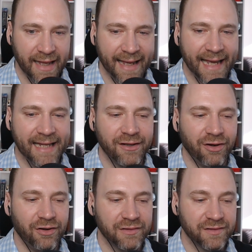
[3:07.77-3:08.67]
And
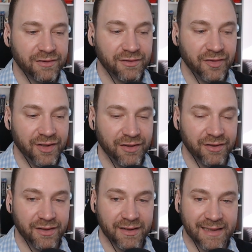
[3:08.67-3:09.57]
also,
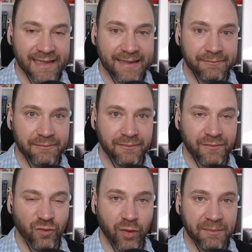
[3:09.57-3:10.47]

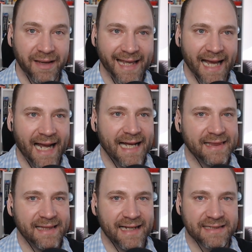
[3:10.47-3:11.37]
we may
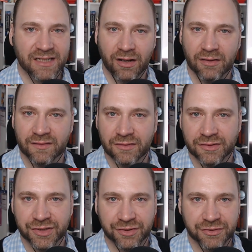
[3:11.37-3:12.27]
add that also
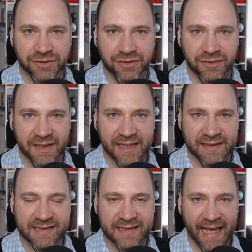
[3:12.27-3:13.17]
due to
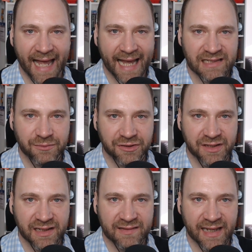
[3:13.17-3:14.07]
its
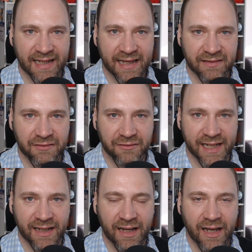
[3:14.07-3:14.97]
expertise and
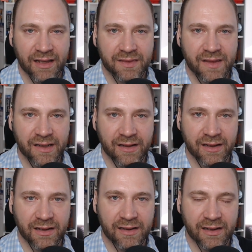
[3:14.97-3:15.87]
history,
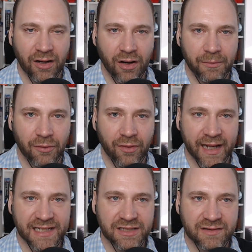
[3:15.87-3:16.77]
the
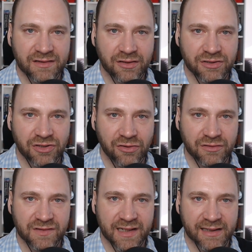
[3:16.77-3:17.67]
Operations
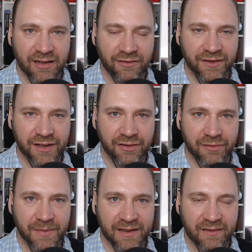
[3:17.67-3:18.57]
Control Center of the
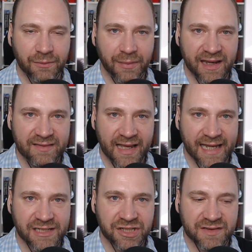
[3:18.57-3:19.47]
European Space
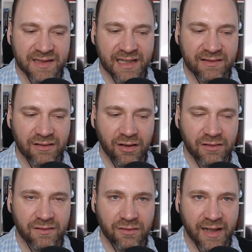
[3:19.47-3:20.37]
Agency is
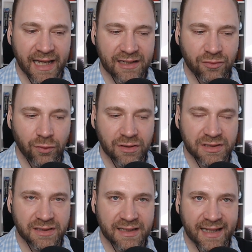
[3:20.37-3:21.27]
also
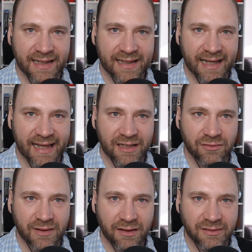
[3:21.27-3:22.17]
headquartered in and
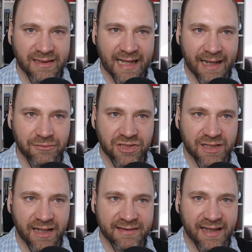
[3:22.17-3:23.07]
around Darmstadt.